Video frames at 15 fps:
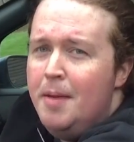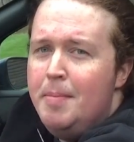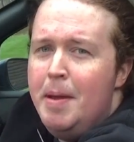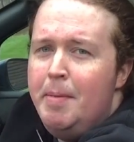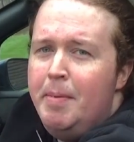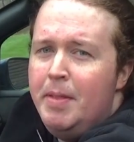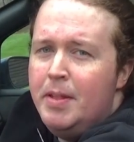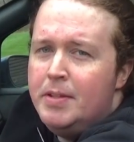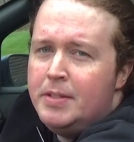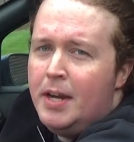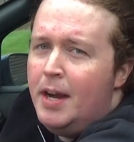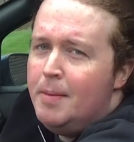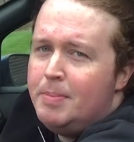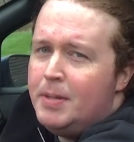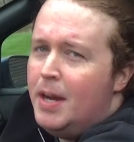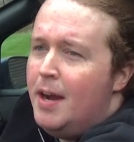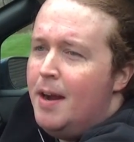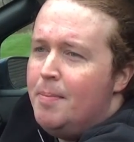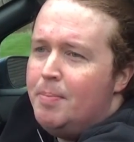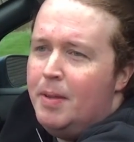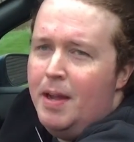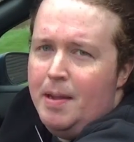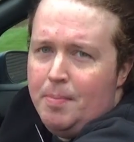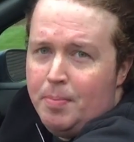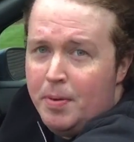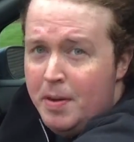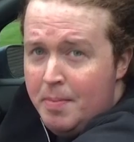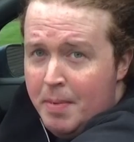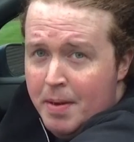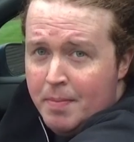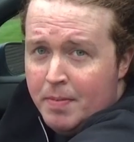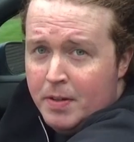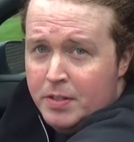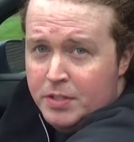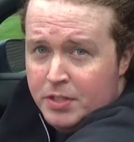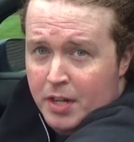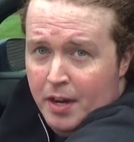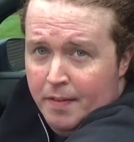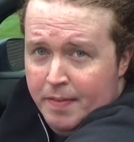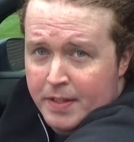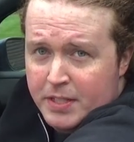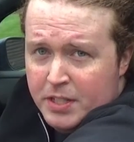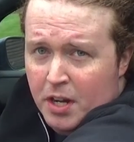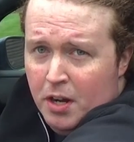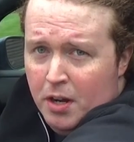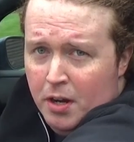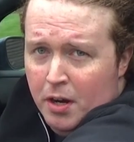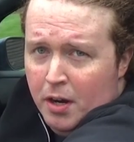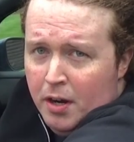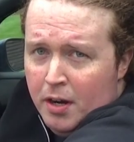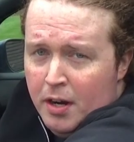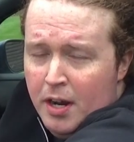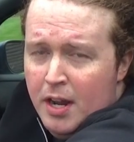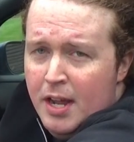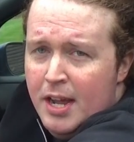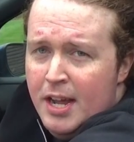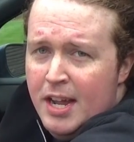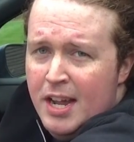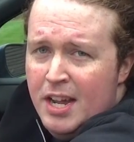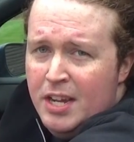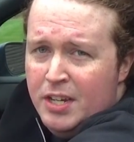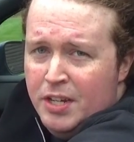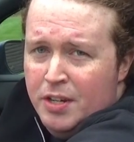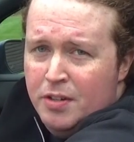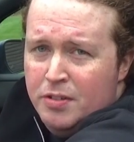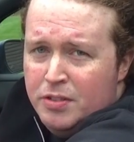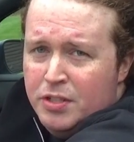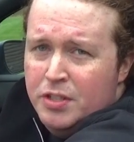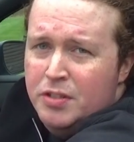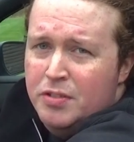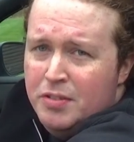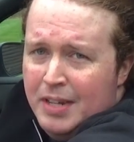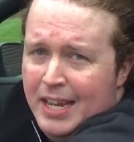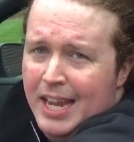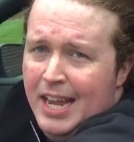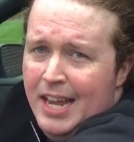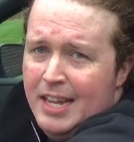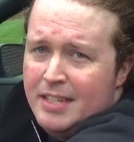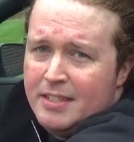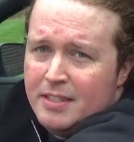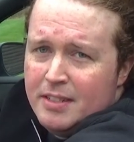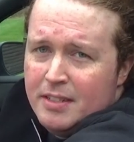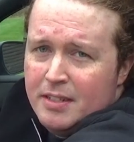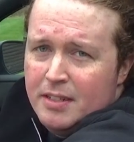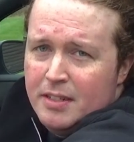Maybe in the top, like, premium version of this car, you do get